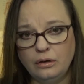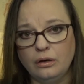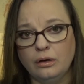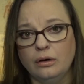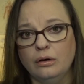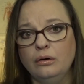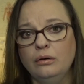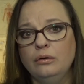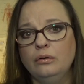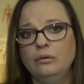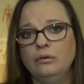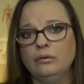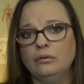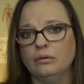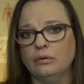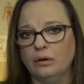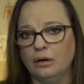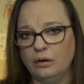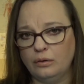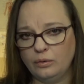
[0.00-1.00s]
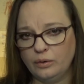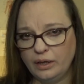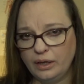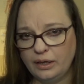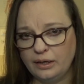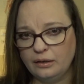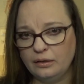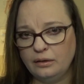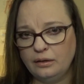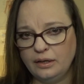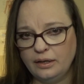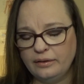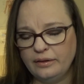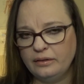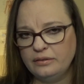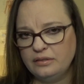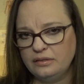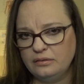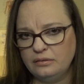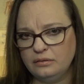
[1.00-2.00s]
Oh, okay. Yeah,
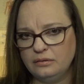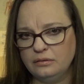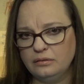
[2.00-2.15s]
that's